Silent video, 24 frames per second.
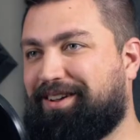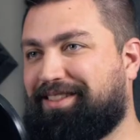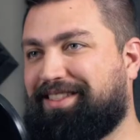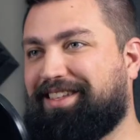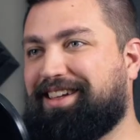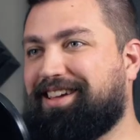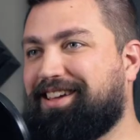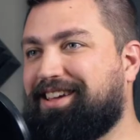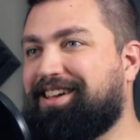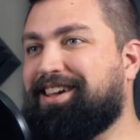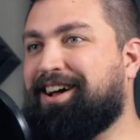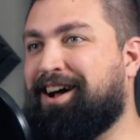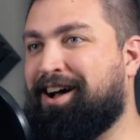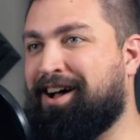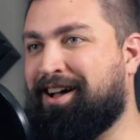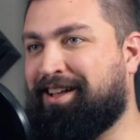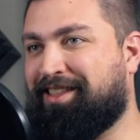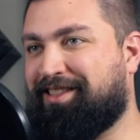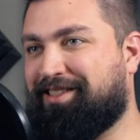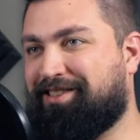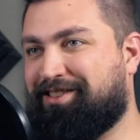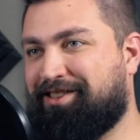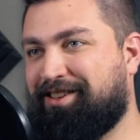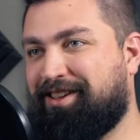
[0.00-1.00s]
the
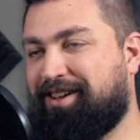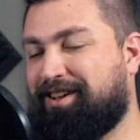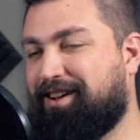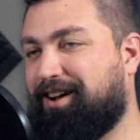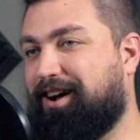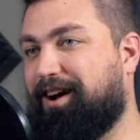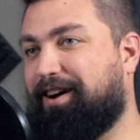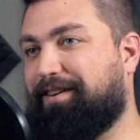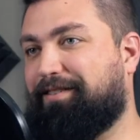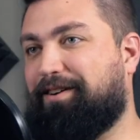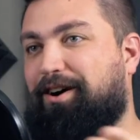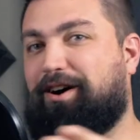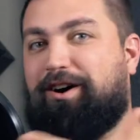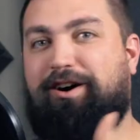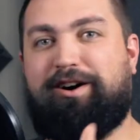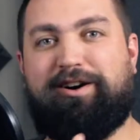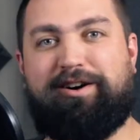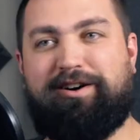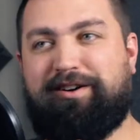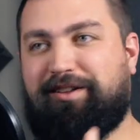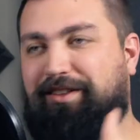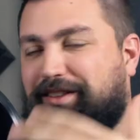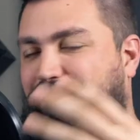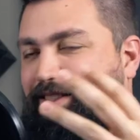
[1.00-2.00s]
eons of
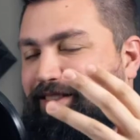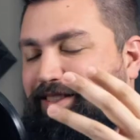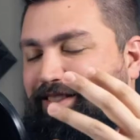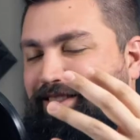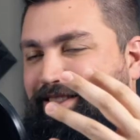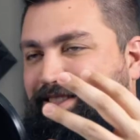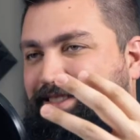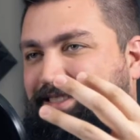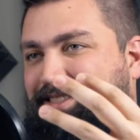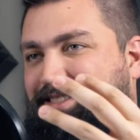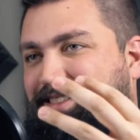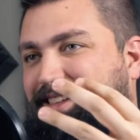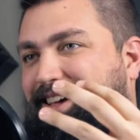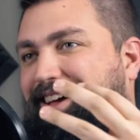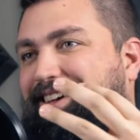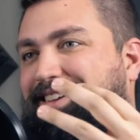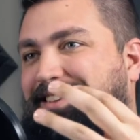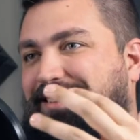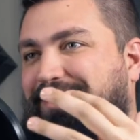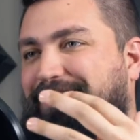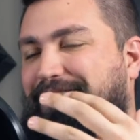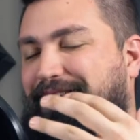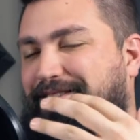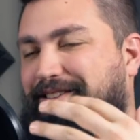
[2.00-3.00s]
all,
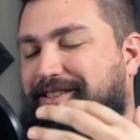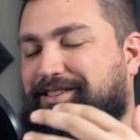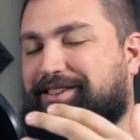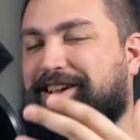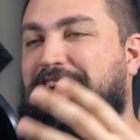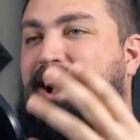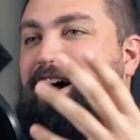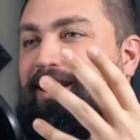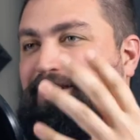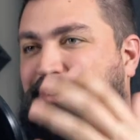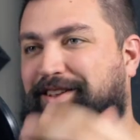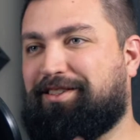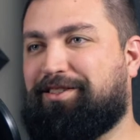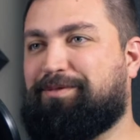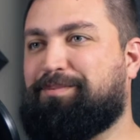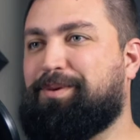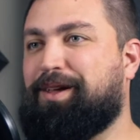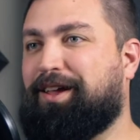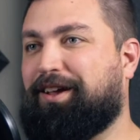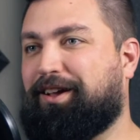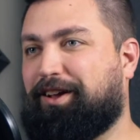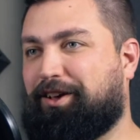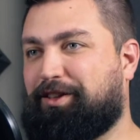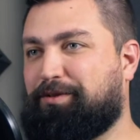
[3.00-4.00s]
these continents
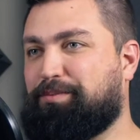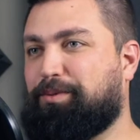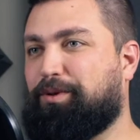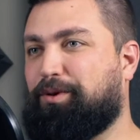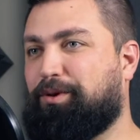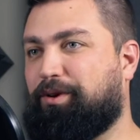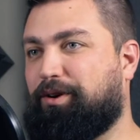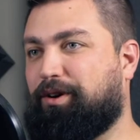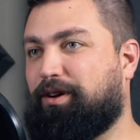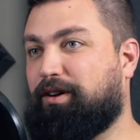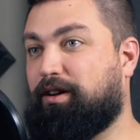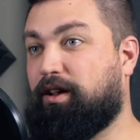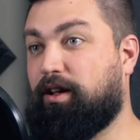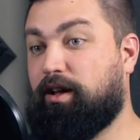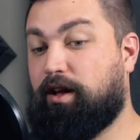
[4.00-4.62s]
being explored,